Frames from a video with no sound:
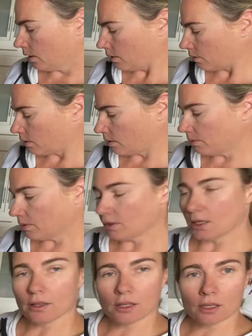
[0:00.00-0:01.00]
So we'll
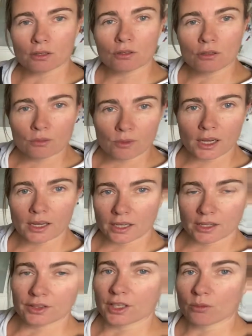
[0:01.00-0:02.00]
let that cook away,
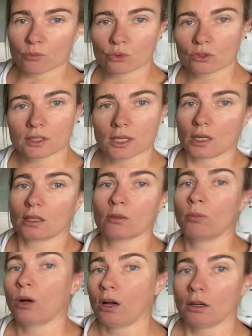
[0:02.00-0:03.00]
and then we'll start
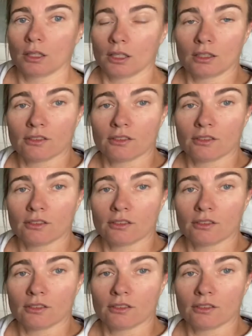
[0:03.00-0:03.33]
compiling